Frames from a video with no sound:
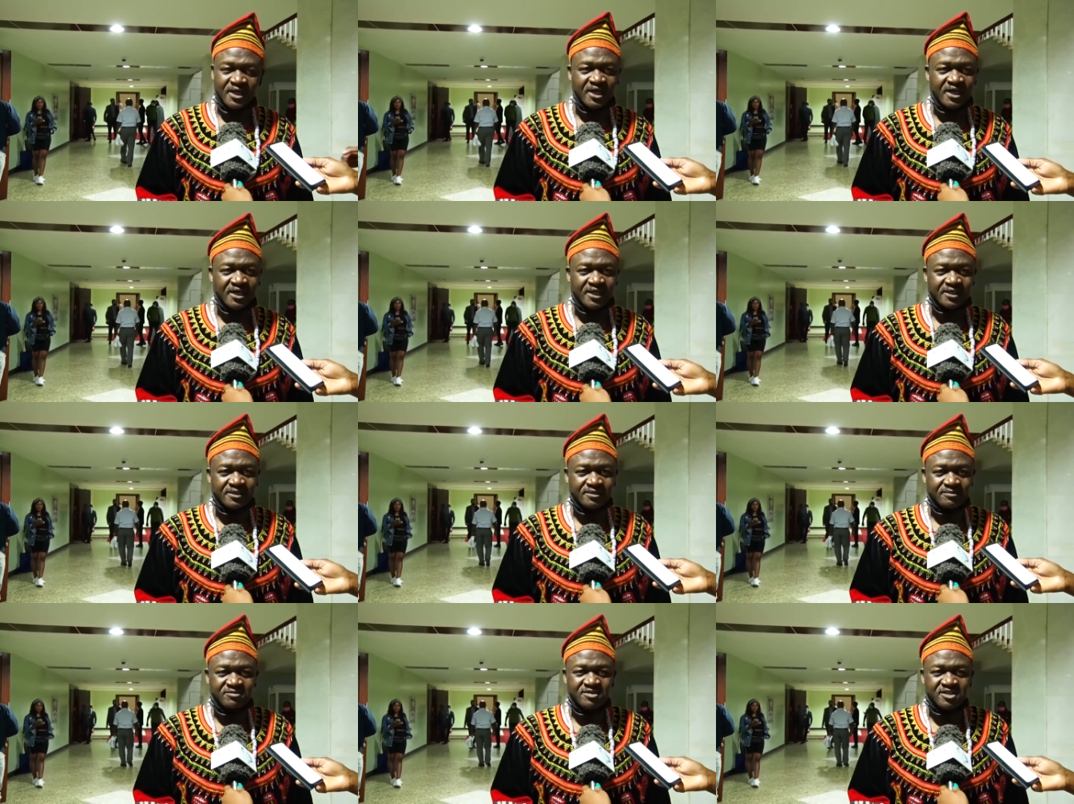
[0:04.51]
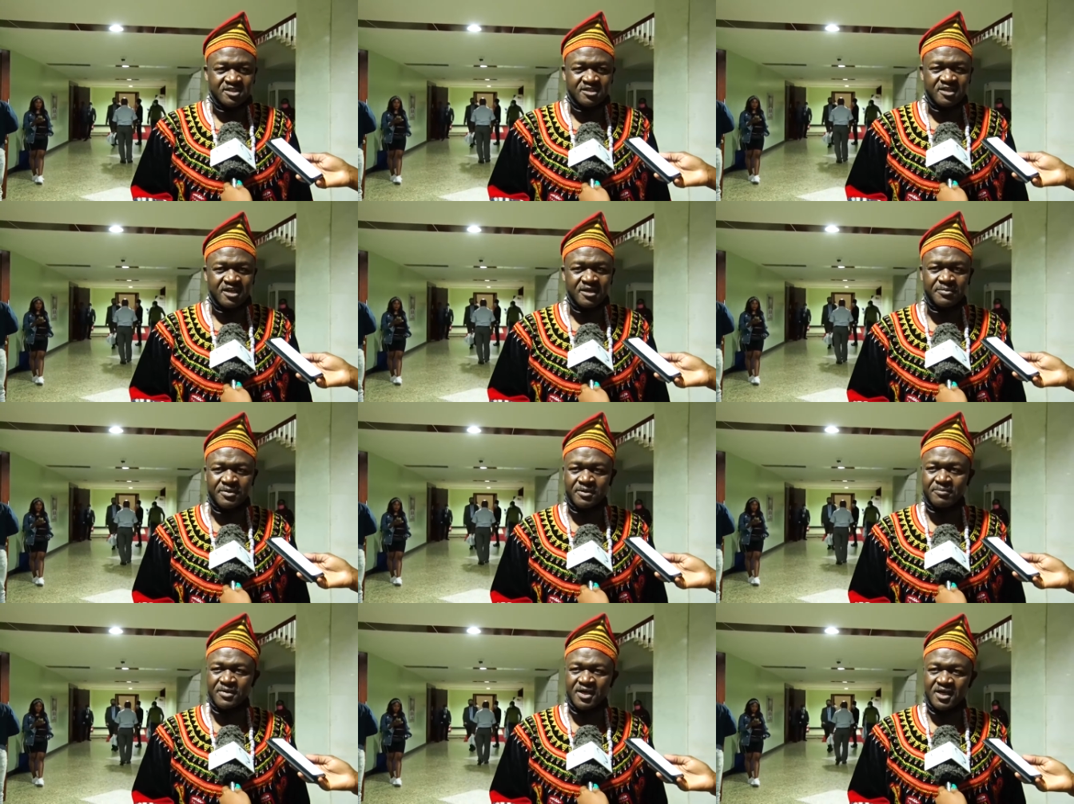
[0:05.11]
I
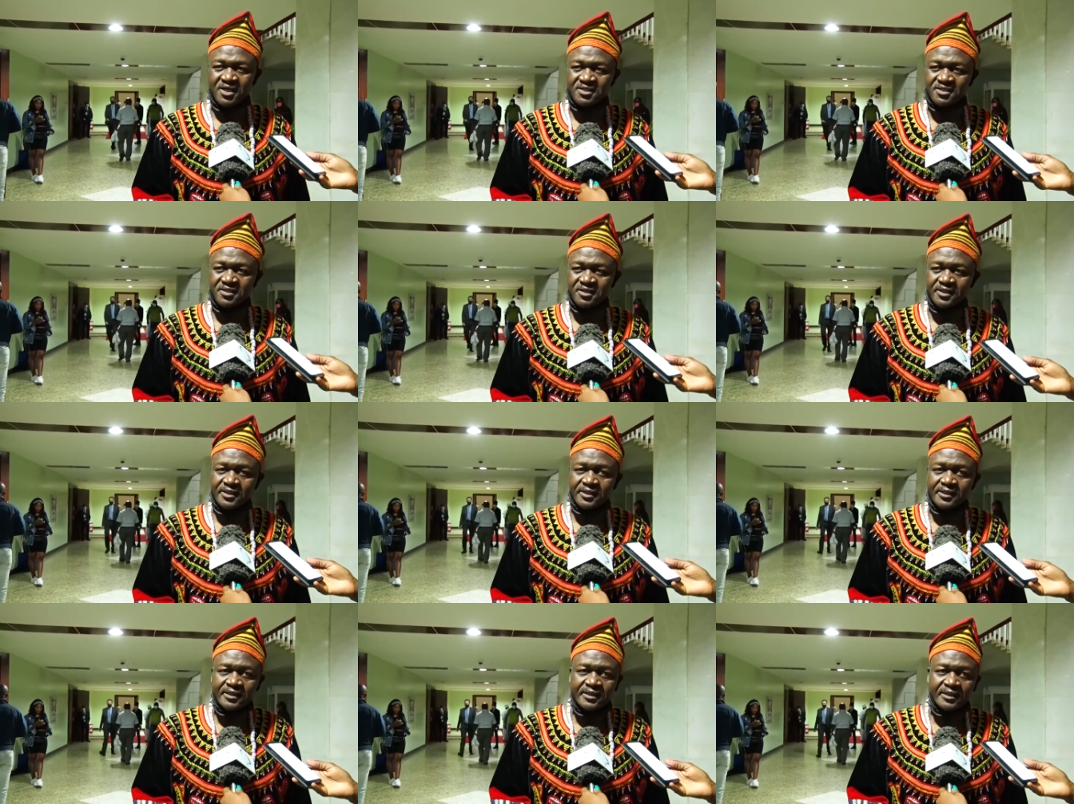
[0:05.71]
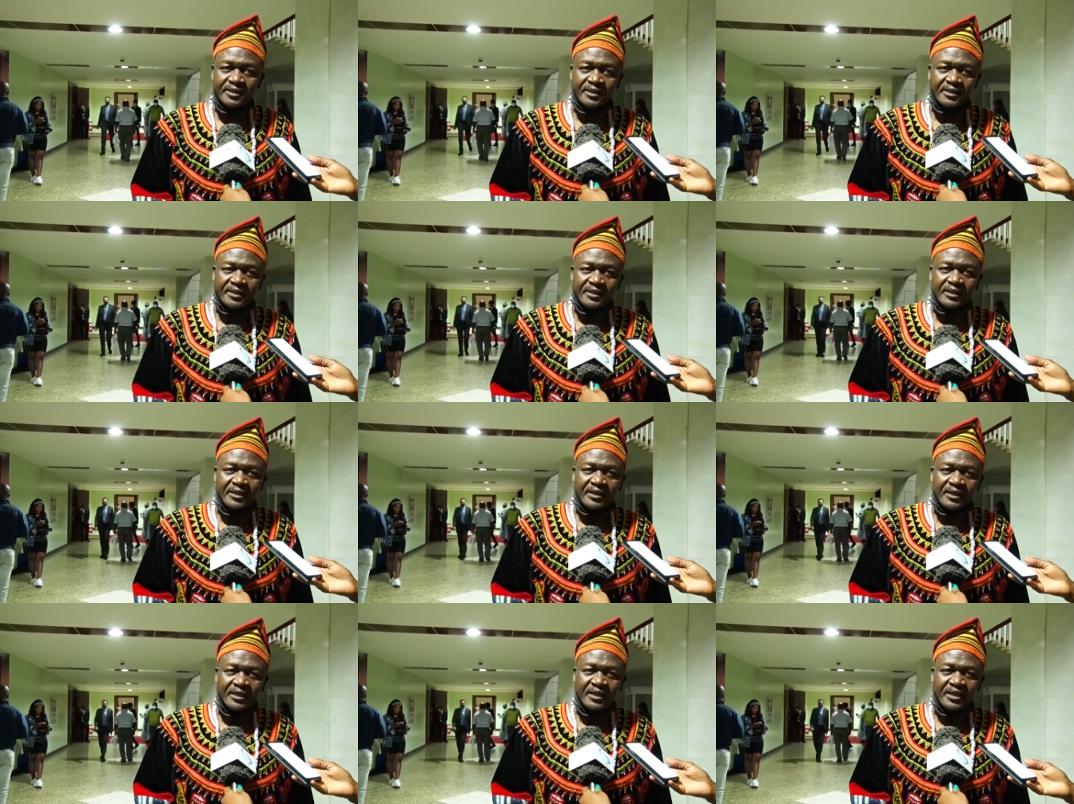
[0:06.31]
describe him as a,
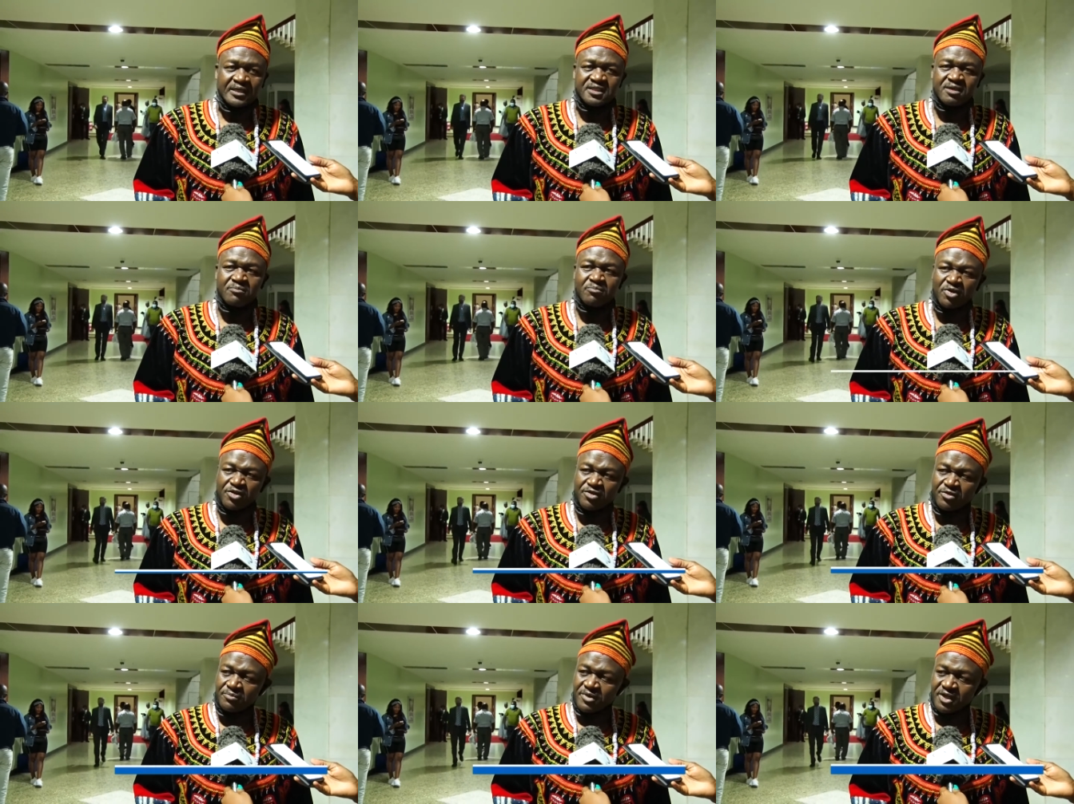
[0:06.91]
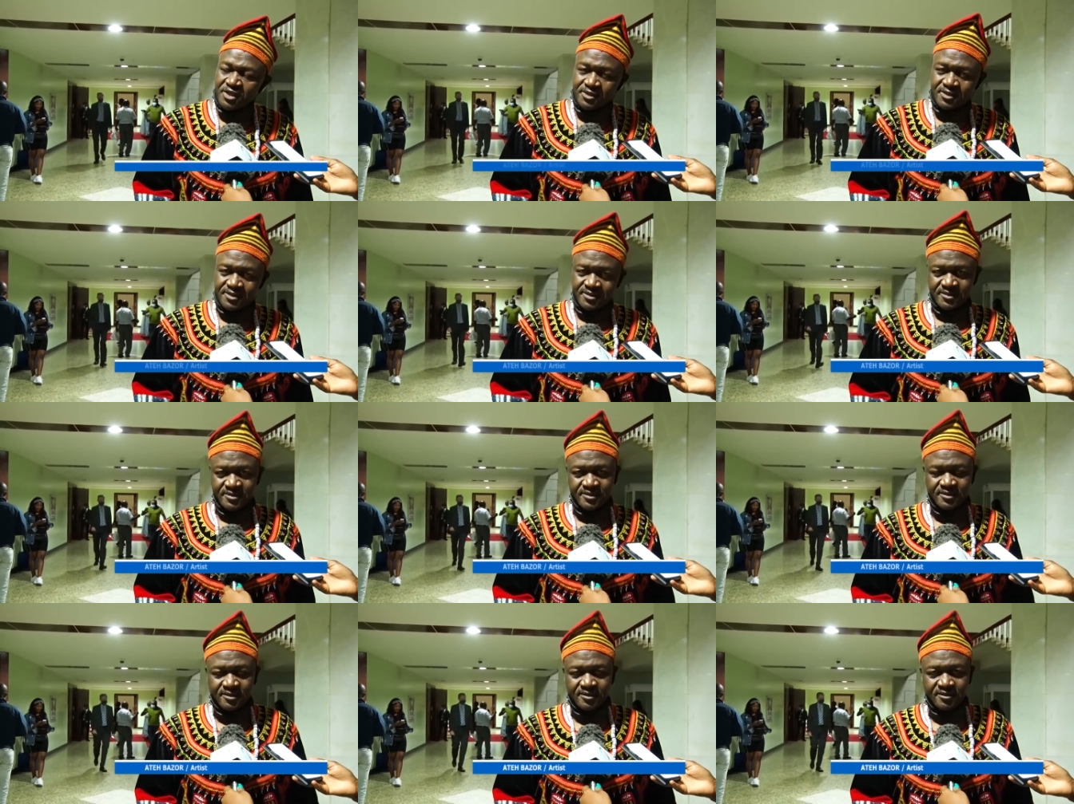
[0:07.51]
as a monument
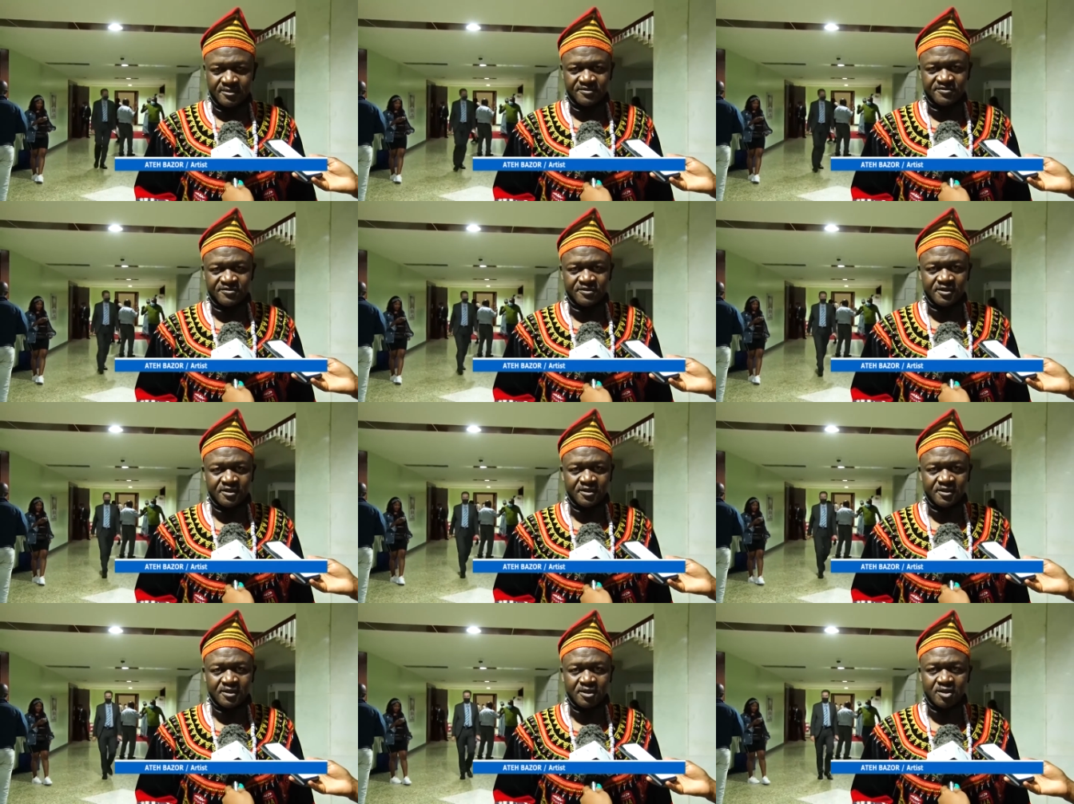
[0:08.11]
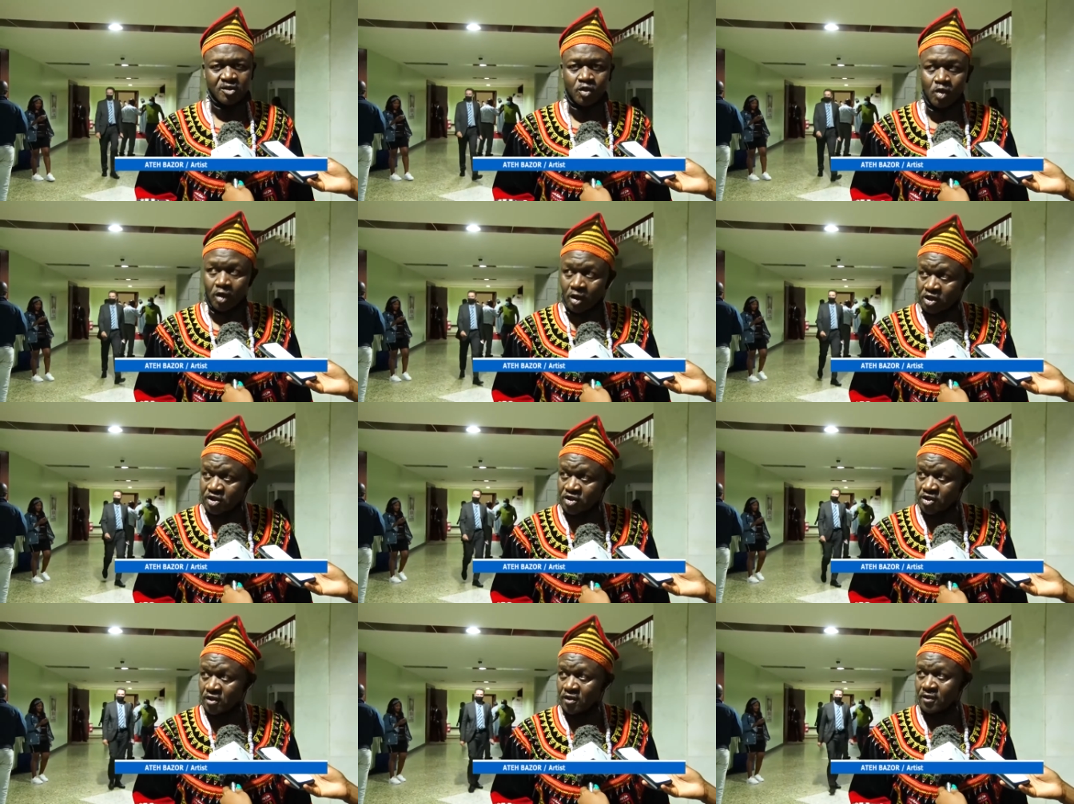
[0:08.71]
of uh,
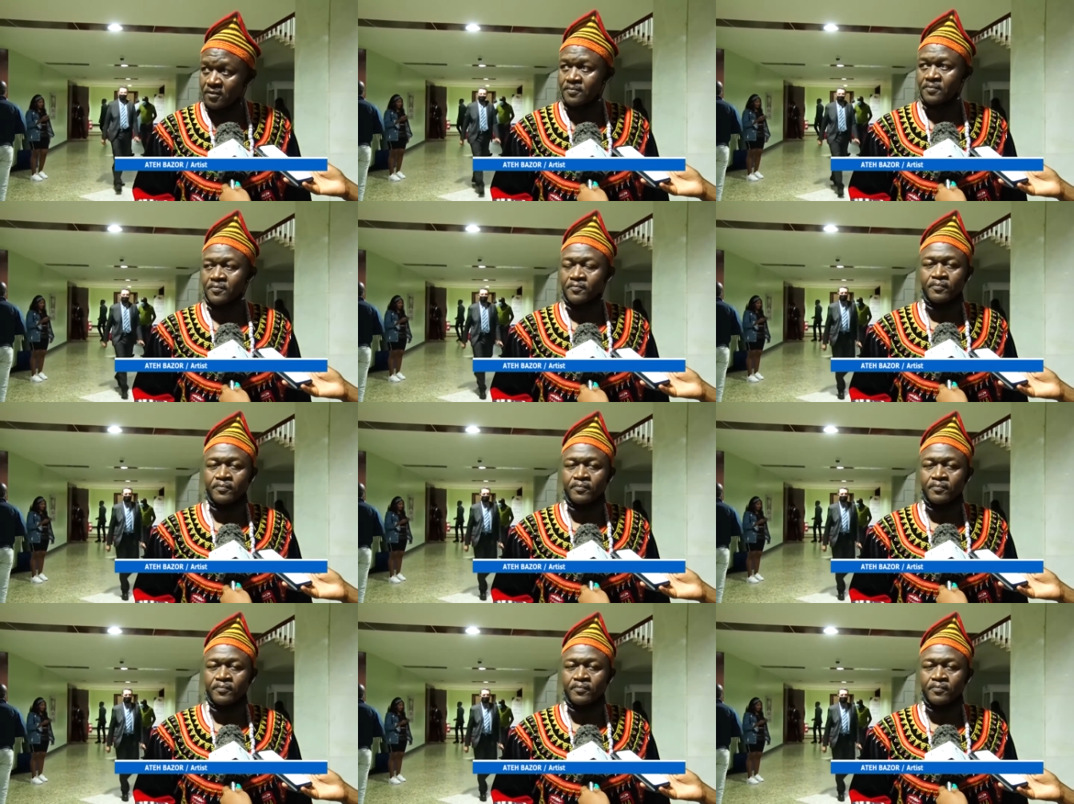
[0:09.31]
culture.